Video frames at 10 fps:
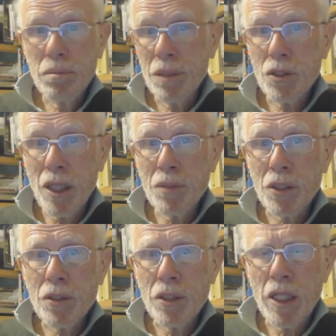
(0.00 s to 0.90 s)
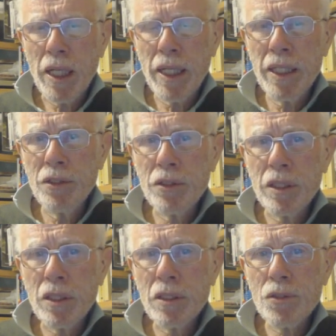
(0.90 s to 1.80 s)
be subject to delay
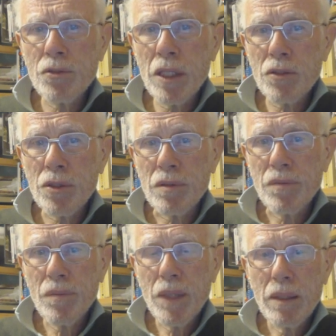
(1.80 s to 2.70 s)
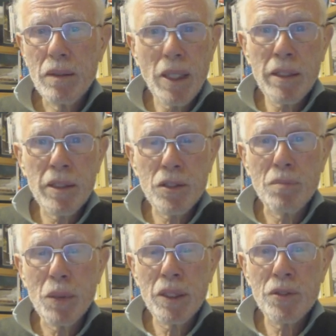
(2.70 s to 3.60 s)
during construction. None of this
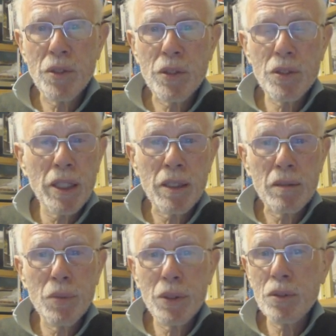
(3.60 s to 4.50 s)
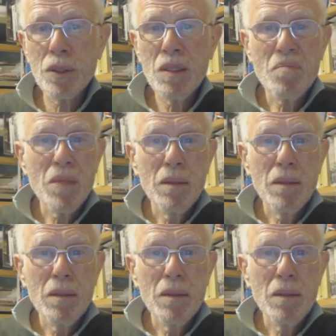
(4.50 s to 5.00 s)
applies to the tunnel because,